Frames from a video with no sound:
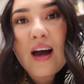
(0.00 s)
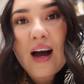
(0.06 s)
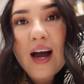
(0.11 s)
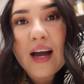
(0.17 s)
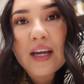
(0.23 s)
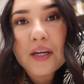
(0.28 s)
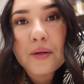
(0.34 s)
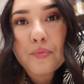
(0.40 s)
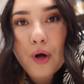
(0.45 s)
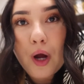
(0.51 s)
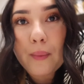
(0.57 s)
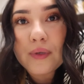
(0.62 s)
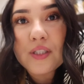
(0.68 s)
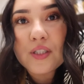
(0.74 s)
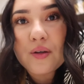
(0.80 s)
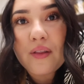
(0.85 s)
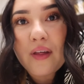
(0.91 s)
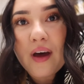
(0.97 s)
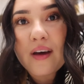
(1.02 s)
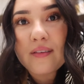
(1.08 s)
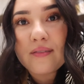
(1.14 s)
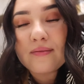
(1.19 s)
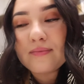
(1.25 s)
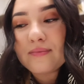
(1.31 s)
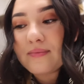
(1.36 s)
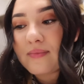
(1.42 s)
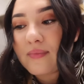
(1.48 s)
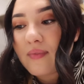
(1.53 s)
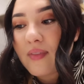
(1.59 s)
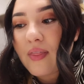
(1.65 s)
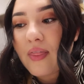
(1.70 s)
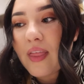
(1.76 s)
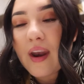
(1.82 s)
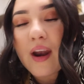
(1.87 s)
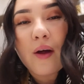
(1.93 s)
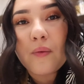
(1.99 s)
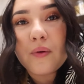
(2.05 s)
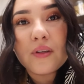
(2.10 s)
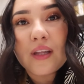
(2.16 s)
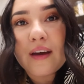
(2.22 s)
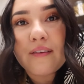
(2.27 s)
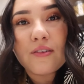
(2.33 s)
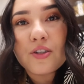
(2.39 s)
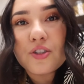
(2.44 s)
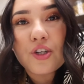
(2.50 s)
I can promise you that I will never